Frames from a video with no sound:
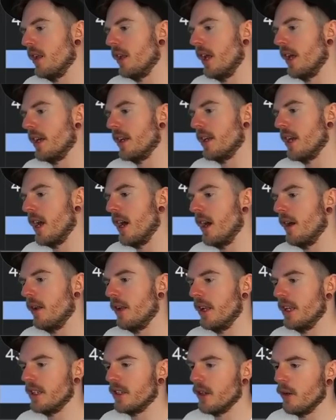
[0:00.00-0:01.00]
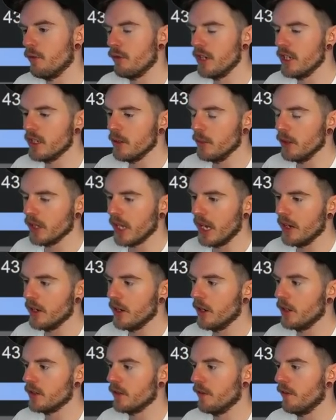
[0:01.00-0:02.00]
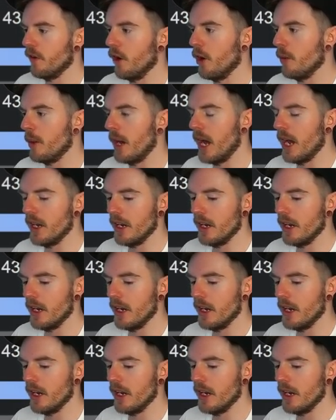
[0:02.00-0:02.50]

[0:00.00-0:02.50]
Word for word: Like, yeah, it's a reasonable candidate to four bet.